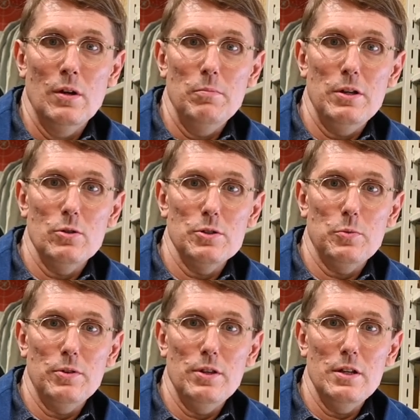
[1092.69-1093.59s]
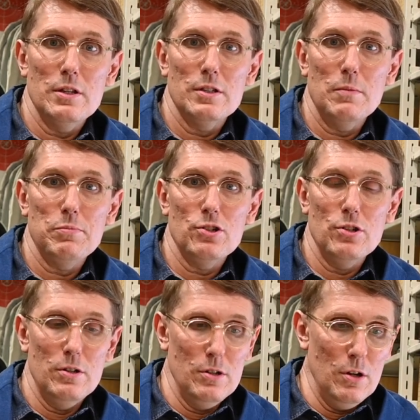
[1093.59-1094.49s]
because with the
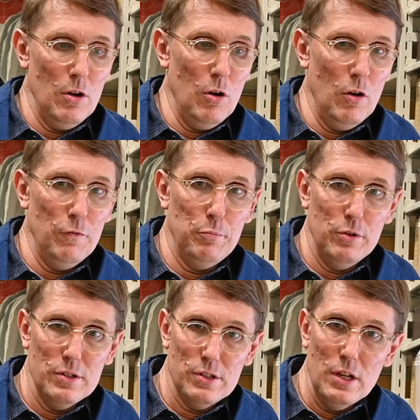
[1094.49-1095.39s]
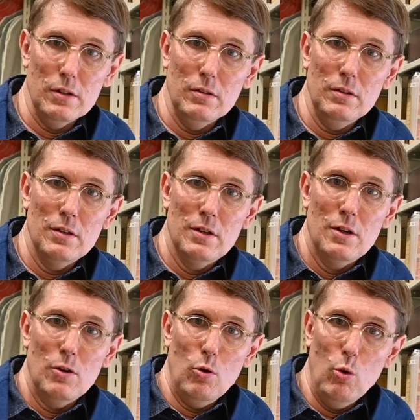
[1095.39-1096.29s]
exception of Brazil,
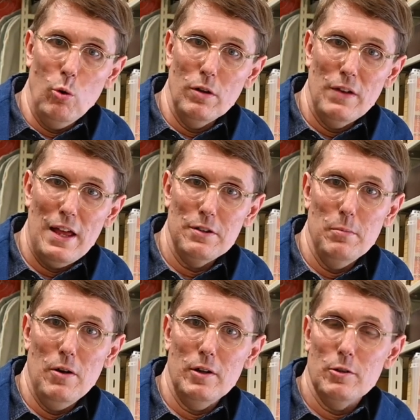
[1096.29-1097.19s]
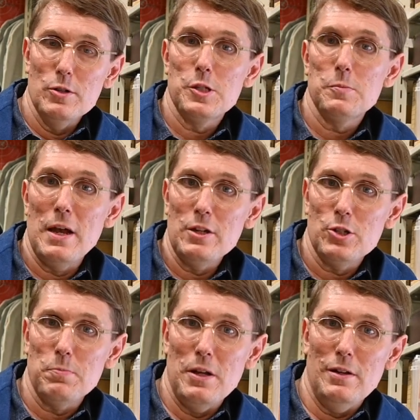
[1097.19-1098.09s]
all of Latin America is
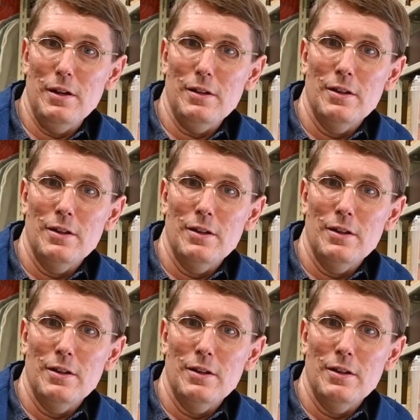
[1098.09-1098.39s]
Spanish-speaking.